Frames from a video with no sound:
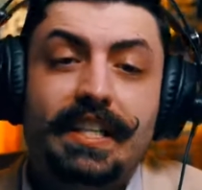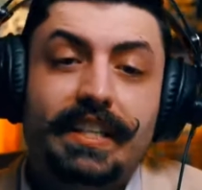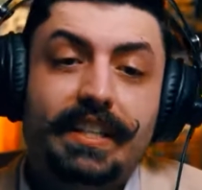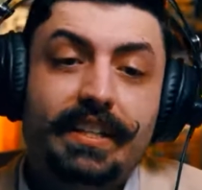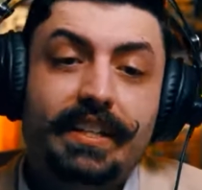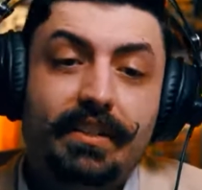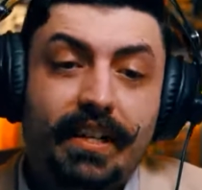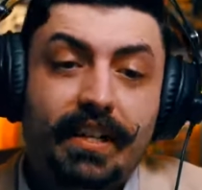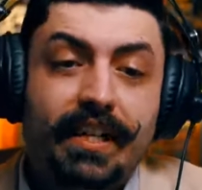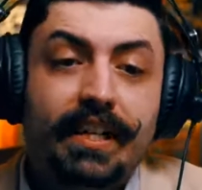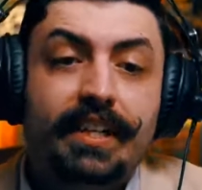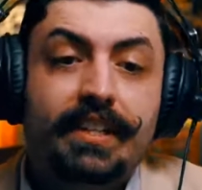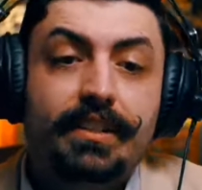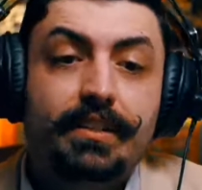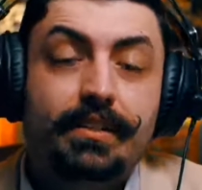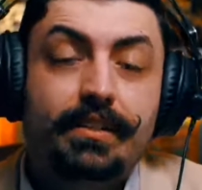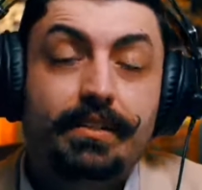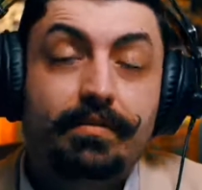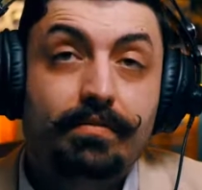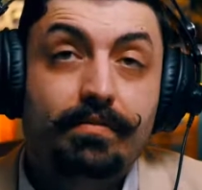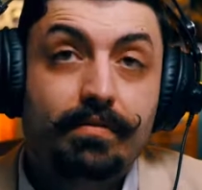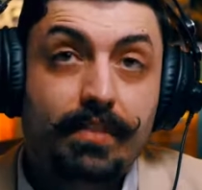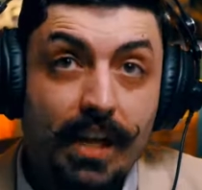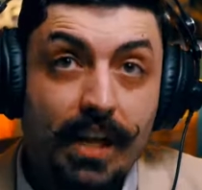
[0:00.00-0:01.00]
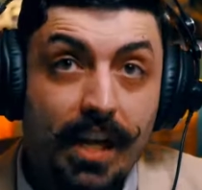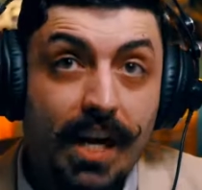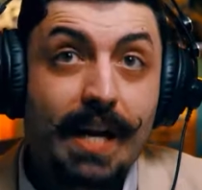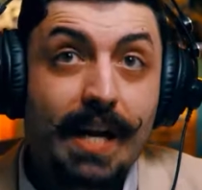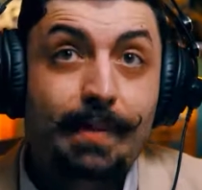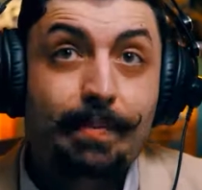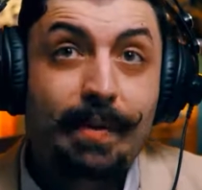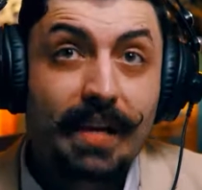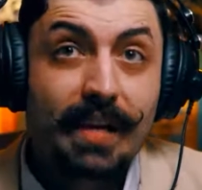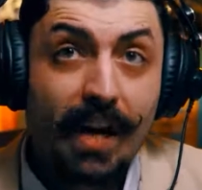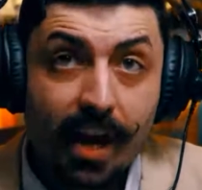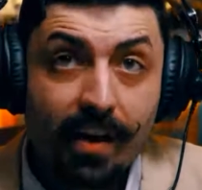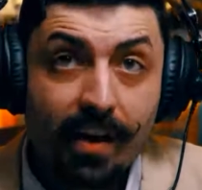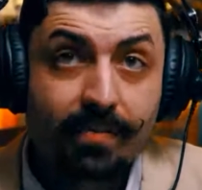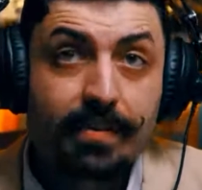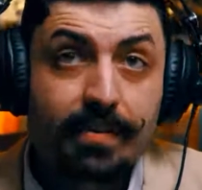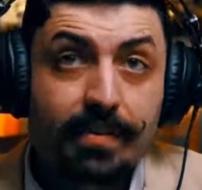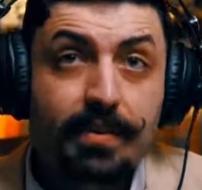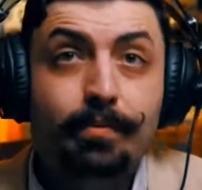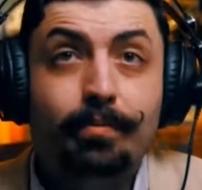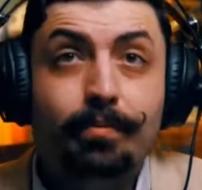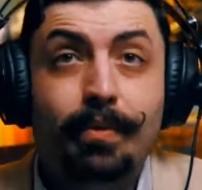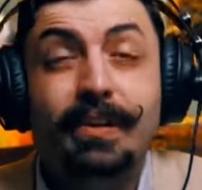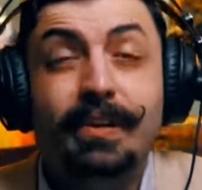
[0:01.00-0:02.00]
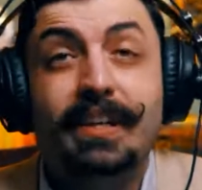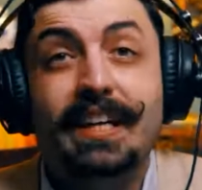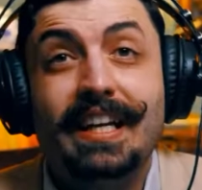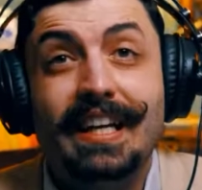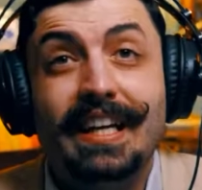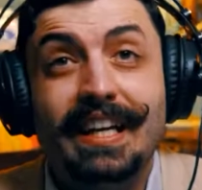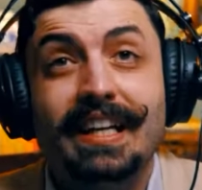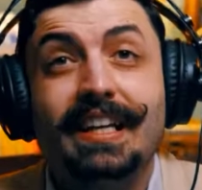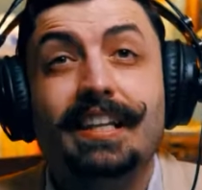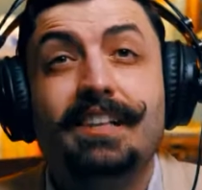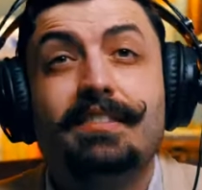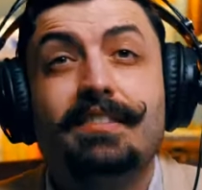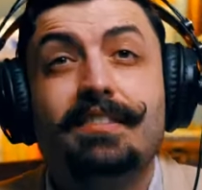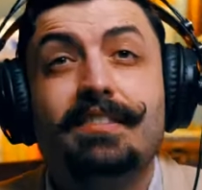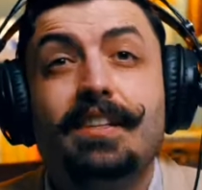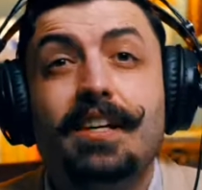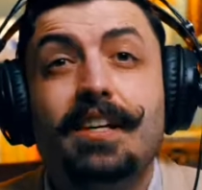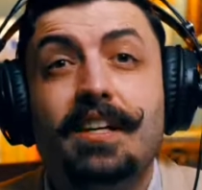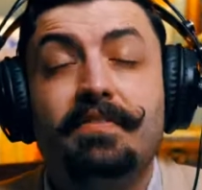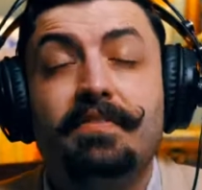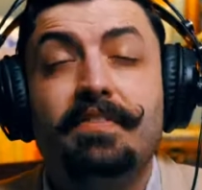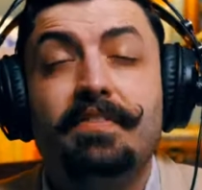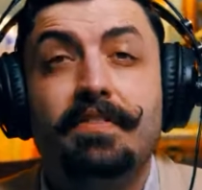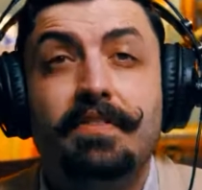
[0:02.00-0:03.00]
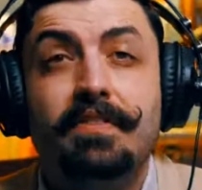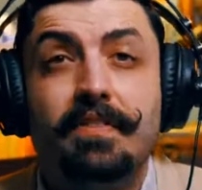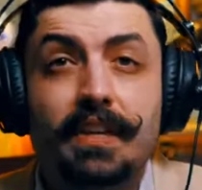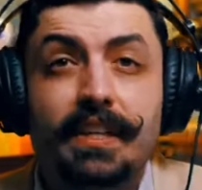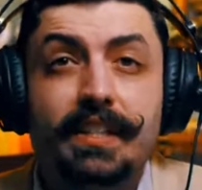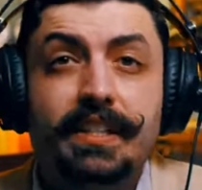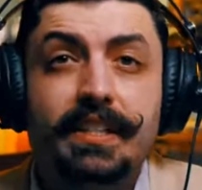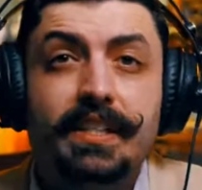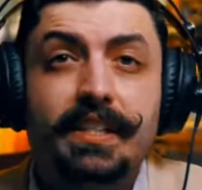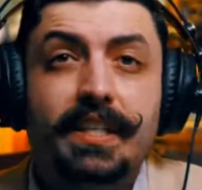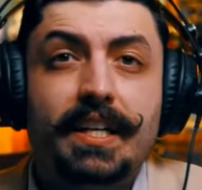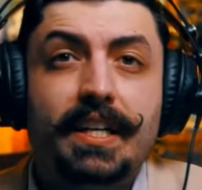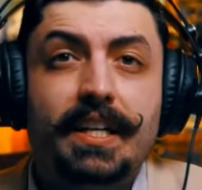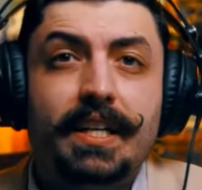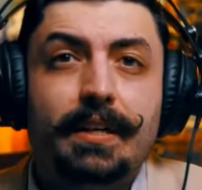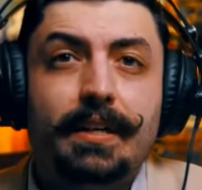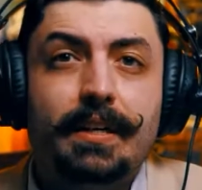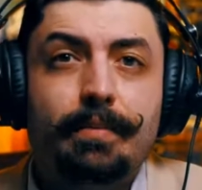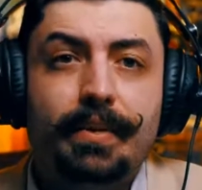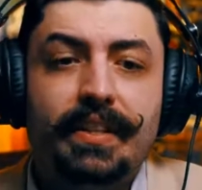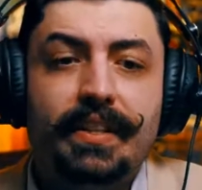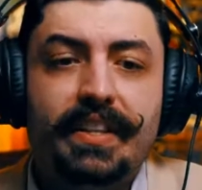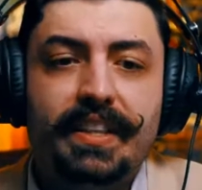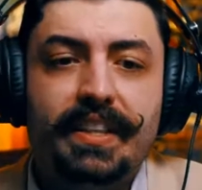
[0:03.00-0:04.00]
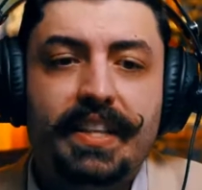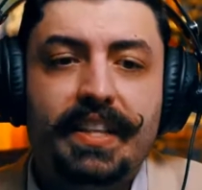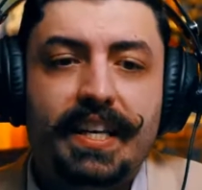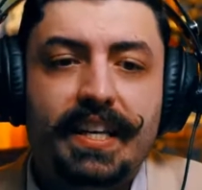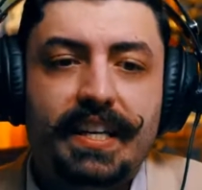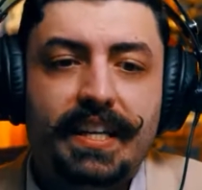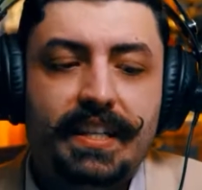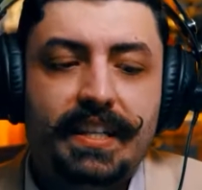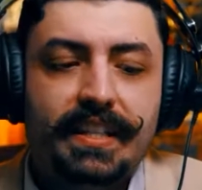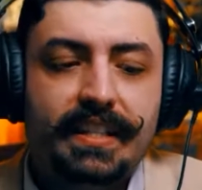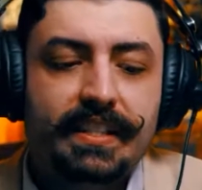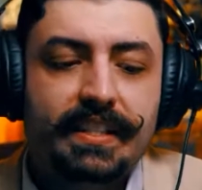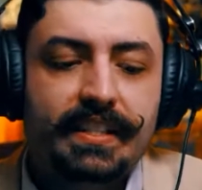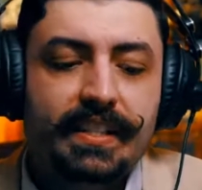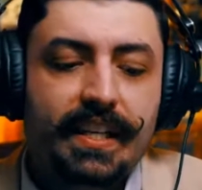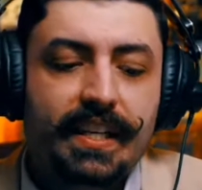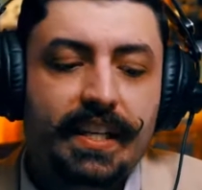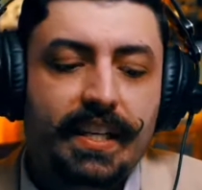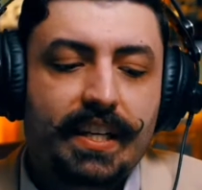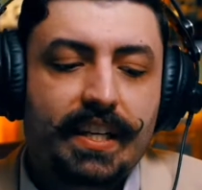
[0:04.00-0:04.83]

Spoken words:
There is time and effort put in up front, but the thing is,